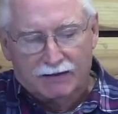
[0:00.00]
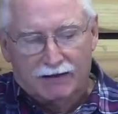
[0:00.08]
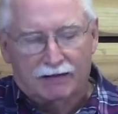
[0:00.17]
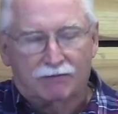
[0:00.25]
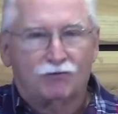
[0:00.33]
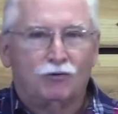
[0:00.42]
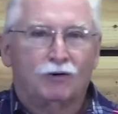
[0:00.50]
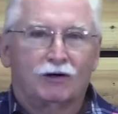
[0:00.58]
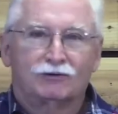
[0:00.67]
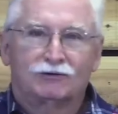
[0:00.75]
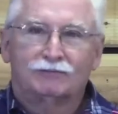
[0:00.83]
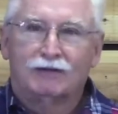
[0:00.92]
and of
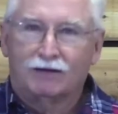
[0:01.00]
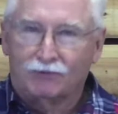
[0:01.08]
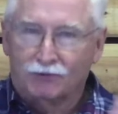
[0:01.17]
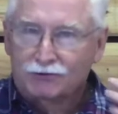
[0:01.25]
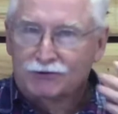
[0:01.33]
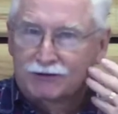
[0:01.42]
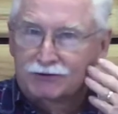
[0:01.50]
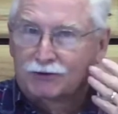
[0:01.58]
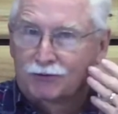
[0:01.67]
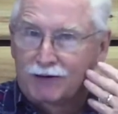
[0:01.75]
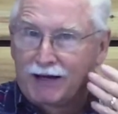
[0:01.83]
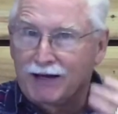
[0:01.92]
course, not losing his
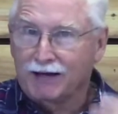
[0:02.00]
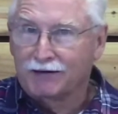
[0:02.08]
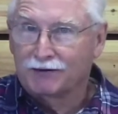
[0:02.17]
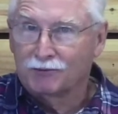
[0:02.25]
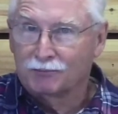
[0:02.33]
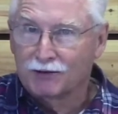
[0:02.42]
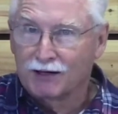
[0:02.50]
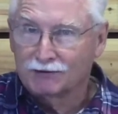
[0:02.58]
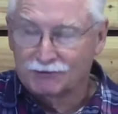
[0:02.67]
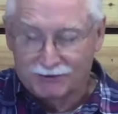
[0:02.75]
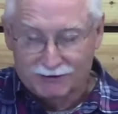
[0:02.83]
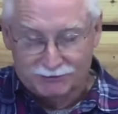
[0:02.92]
own head in the
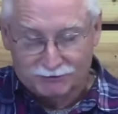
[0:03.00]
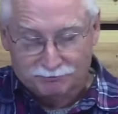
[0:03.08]
process.